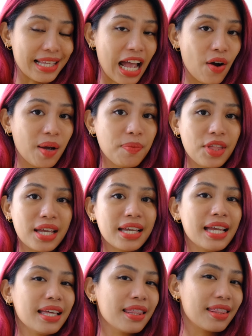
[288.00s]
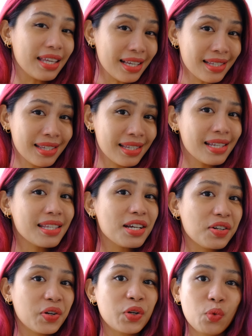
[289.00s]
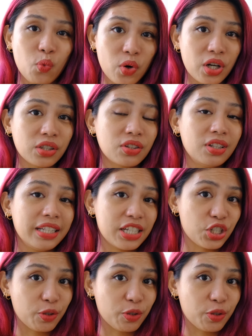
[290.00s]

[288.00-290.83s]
now, I'm thinking this is a good work to leisure